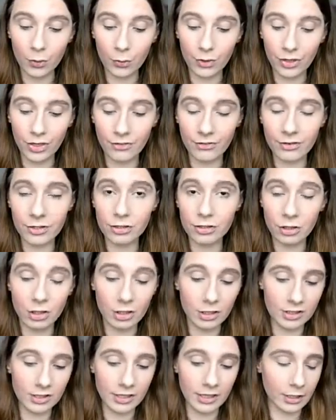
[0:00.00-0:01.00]

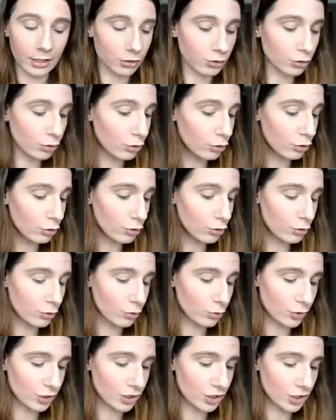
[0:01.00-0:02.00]
I told you,
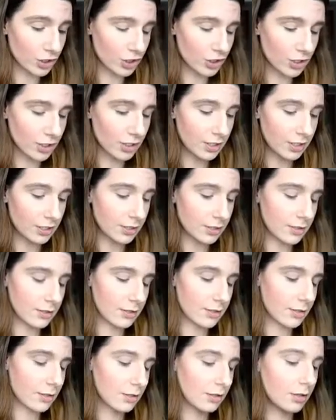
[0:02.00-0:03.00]
which
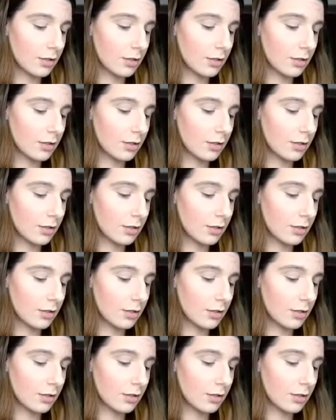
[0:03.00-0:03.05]
is